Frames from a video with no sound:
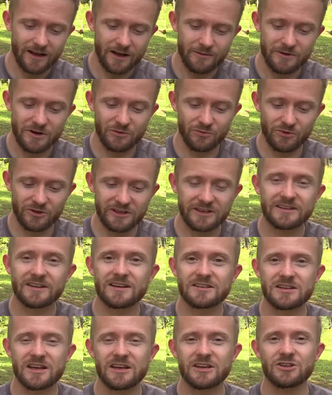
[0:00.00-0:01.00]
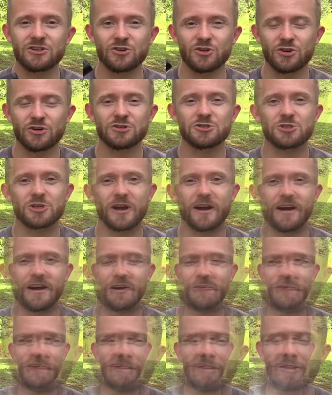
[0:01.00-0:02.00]
I mean, it really does a good
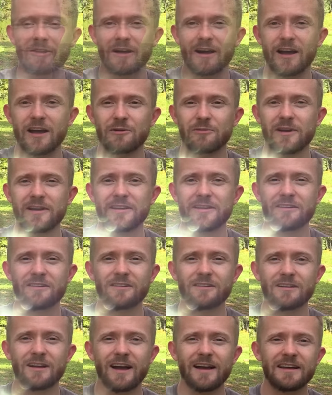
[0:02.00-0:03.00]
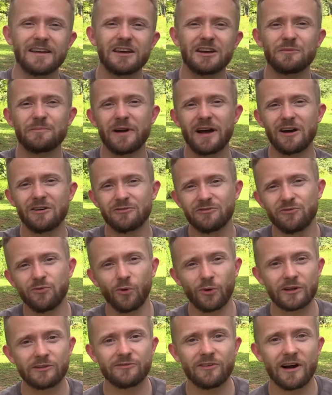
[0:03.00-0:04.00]
job. On high right here, I get about
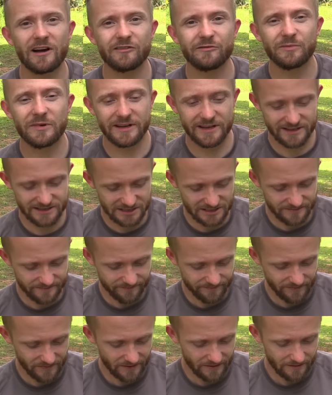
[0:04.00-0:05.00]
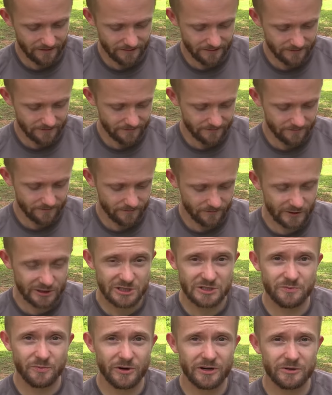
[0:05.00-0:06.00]
45 minutes,
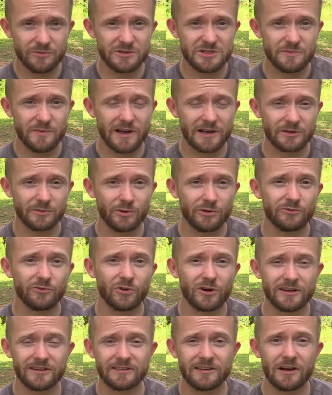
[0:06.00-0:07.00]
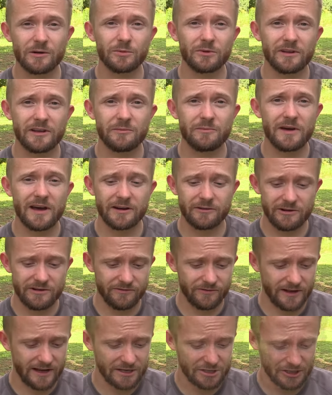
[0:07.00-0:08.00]
which is pretty respectable for a AA battery
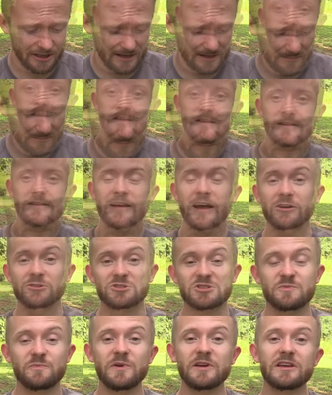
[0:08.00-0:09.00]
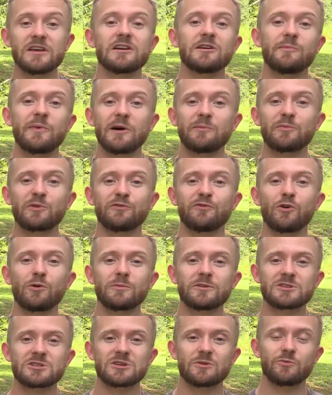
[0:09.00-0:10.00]
flashlight. Now, speaking about
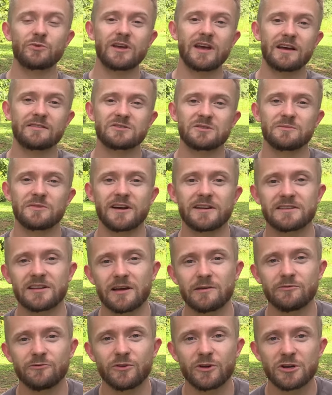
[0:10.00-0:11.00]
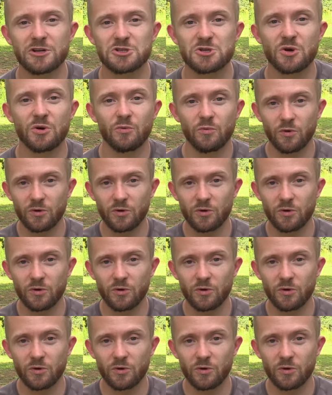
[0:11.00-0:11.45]
performance, we have some nighttime footage.